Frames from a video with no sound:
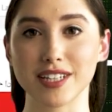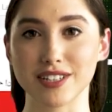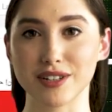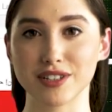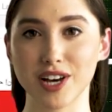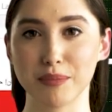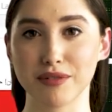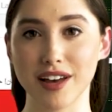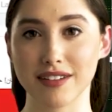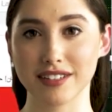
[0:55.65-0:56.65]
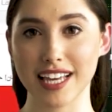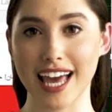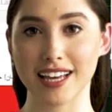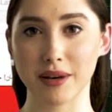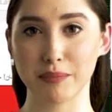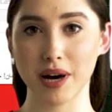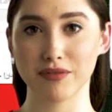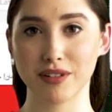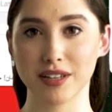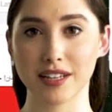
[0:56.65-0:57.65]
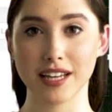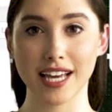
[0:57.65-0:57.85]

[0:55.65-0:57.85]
Choose Shopify for the Ecom platform.